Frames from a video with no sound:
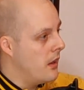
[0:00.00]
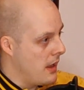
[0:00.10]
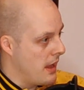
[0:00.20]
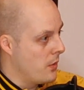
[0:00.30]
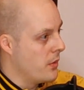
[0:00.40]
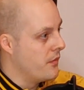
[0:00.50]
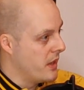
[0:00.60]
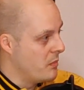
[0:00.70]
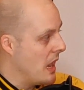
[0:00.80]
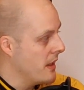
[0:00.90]
right,
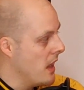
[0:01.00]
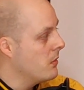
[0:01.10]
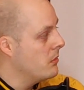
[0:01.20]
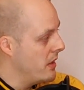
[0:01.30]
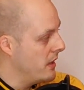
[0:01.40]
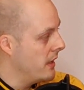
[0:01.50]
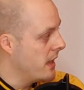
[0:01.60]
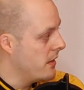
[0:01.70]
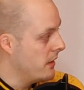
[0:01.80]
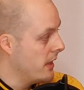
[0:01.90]
he's back now with the
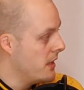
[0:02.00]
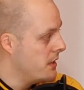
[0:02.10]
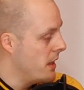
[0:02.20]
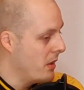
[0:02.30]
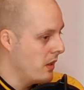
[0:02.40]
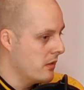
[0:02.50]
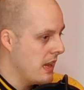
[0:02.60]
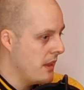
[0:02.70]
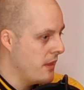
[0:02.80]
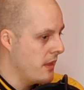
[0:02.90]
lead leadership? Because
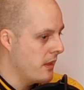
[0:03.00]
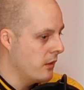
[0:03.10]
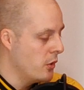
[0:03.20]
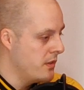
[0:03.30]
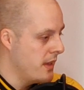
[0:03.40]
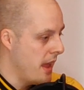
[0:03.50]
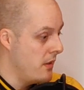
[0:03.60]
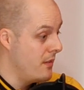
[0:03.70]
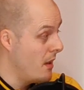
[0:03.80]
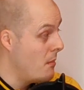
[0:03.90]
I think losing
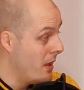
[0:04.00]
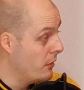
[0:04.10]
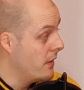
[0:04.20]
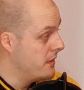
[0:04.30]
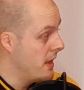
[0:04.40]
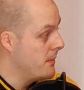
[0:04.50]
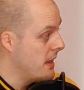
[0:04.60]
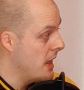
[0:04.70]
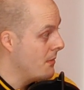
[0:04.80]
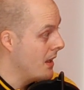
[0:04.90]
Henderson and Milner at the same
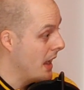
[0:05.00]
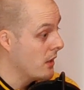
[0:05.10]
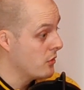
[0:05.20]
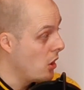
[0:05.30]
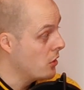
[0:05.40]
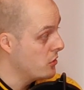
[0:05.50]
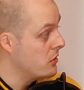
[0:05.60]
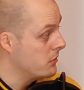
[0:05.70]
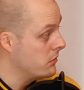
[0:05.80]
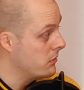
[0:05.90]
time has cost us